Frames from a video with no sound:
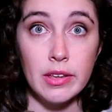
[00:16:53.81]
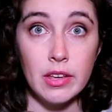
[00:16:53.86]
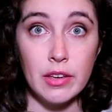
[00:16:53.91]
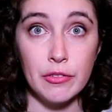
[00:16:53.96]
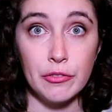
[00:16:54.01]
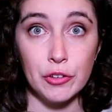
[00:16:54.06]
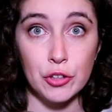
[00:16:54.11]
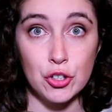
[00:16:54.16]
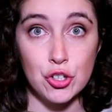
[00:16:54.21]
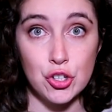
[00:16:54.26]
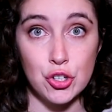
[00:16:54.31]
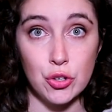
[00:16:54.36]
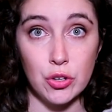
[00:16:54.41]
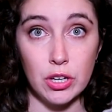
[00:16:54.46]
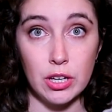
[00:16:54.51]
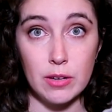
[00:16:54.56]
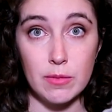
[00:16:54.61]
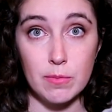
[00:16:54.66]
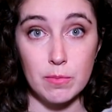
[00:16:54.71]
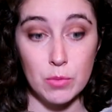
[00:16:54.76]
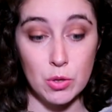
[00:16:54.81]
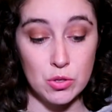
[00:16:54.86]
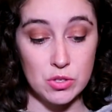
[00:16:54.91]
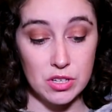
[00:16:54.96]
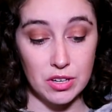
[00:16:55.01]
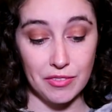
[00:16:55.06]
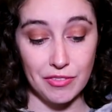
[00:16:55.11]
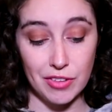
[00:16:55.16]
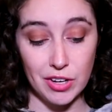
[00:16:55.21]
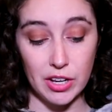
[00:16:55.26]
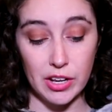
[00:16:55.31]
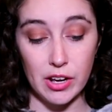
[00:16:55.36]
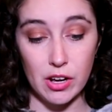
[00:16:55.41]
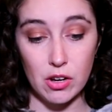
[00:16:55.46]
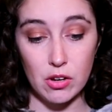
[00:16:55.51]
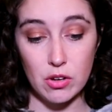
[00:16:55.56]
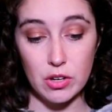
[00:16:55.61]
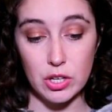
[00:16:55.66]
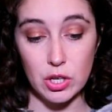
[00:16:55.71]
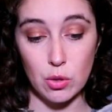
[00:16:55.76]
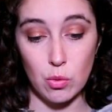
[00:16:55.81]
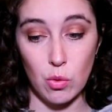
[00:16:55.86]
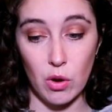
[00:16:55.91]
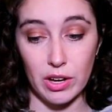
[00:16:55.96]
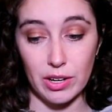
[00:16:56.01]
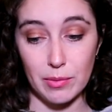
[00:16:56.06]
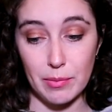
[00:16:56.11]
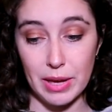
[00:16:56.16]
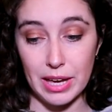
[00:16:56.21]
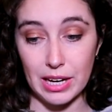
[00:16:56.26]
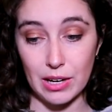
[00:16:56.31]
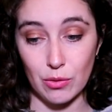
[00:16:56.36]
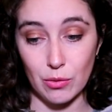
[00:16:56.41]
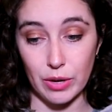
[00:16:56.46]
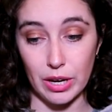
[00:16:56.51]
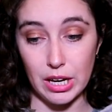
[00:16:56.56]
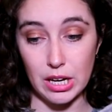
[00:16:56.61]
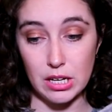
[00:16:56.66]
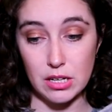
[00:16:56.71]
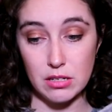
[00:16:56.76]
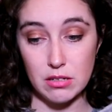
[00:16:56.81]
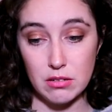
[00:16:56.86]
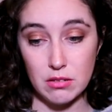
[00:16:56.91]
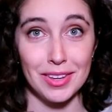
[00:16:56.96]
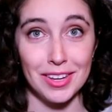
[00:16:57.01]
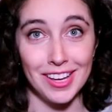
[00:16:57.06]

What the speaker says: if you're shooting a music video and you want to make it rain,